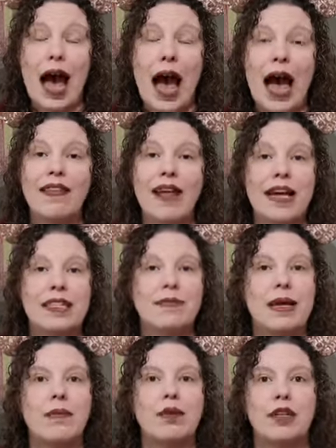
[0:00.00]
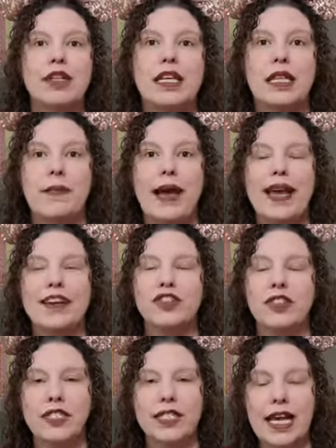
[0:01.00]
I like to be able to look at the page
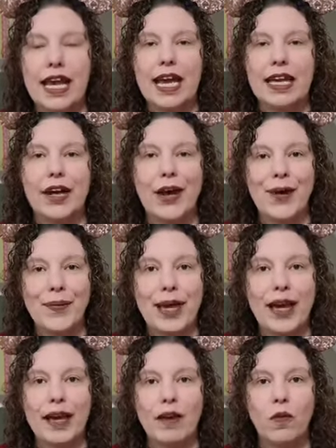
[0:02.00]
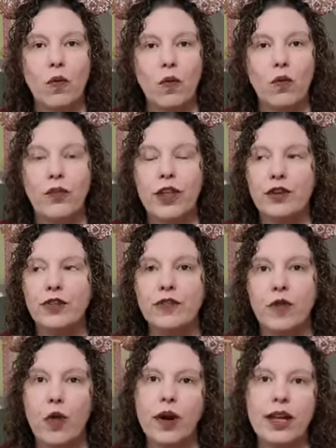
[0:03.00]
and say, okay, there's
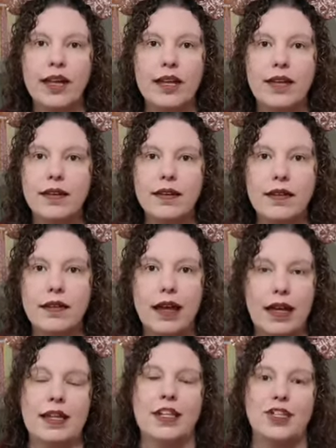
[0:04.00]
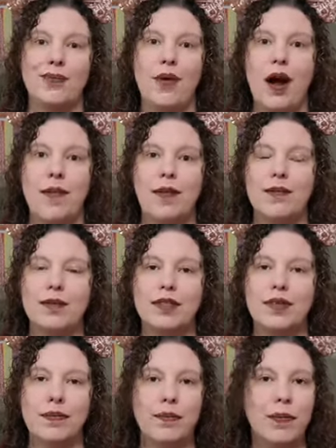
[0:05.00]
40 addition
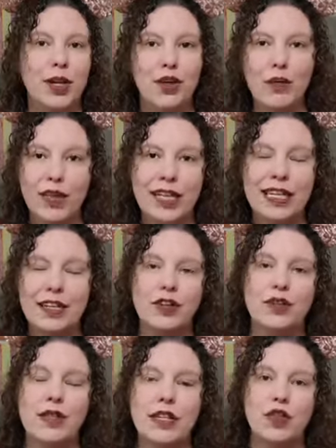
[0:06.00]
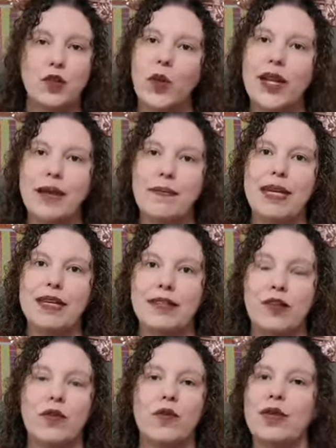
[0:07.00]
problems, but you only need to do these 20 because
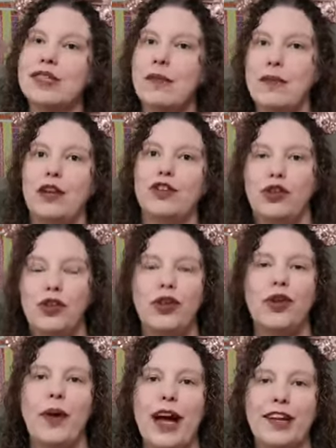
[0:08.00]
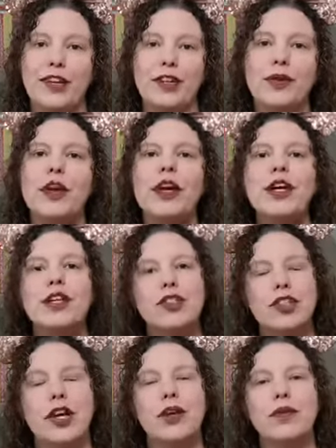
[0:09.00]
they're the ones I'm not sure you know how to do.
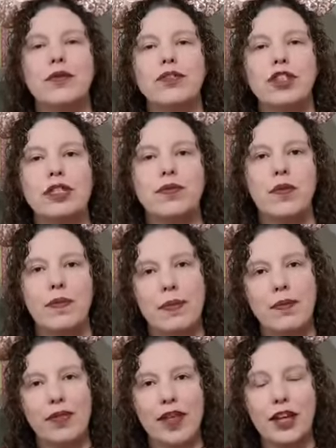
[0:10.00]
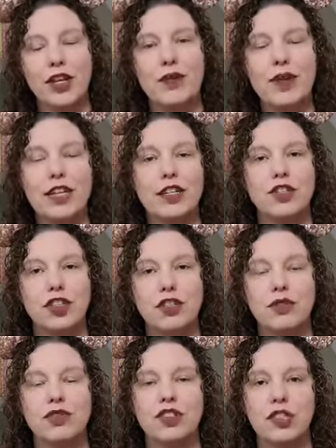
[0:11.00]
So just remember that you get to
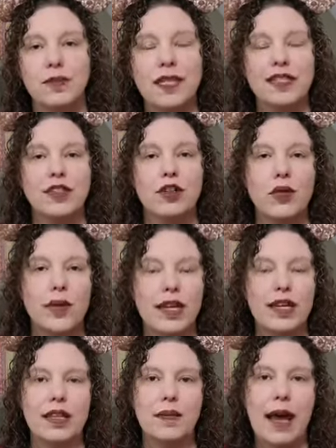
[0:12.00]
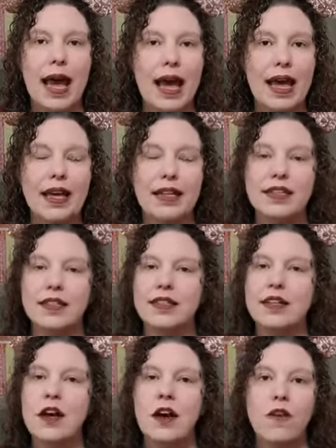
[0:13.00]
choose. Just because a curriculum
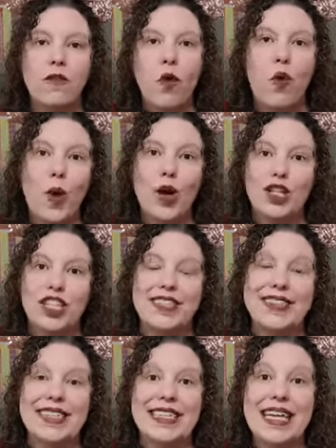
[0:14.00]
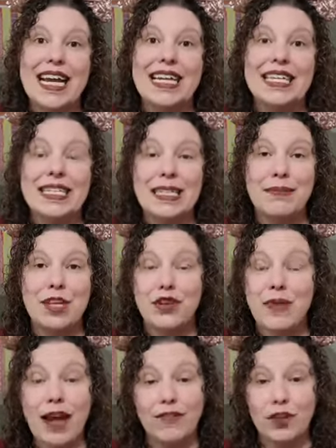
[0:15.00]
has four worksheets in a day doesn't mean
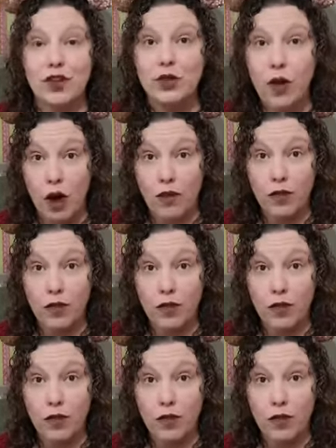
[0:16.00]
you have to do all